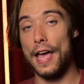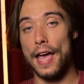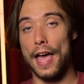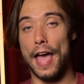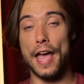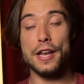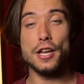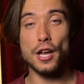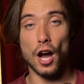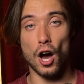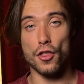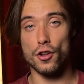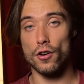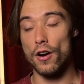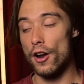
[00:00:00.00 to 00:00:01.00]
any
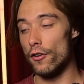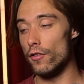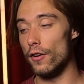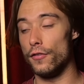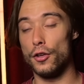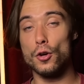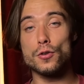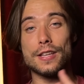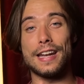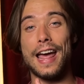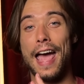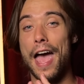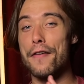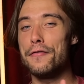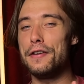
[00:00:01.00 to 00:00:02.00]
other reviews and I
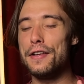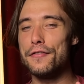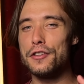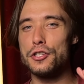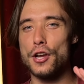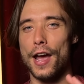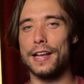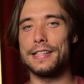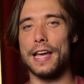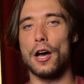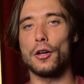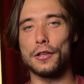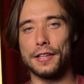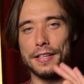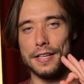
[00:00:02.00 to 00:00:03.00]
haven't even checked
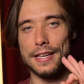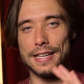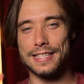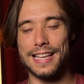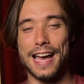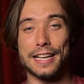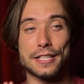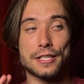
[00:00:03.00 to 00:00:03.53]
out the exact